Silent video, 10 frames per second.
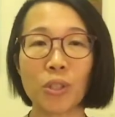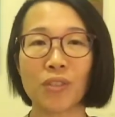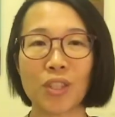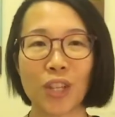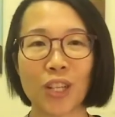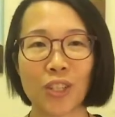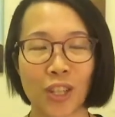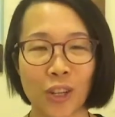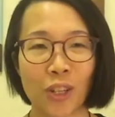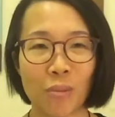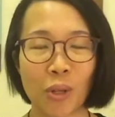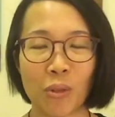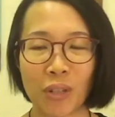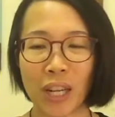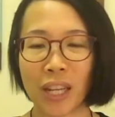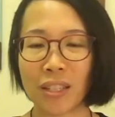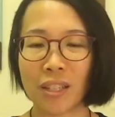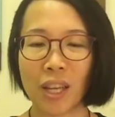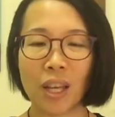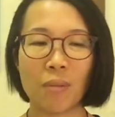of these changes are not going to be overnight.
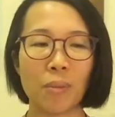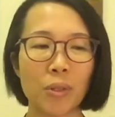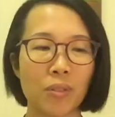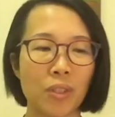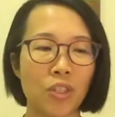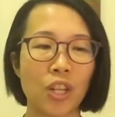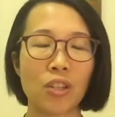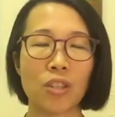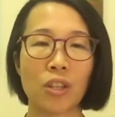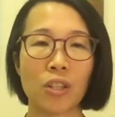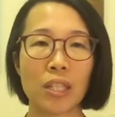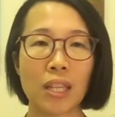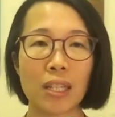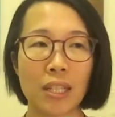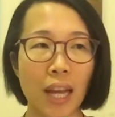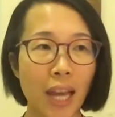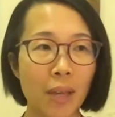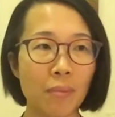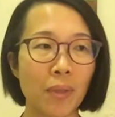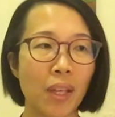Most of these changes are going to take time,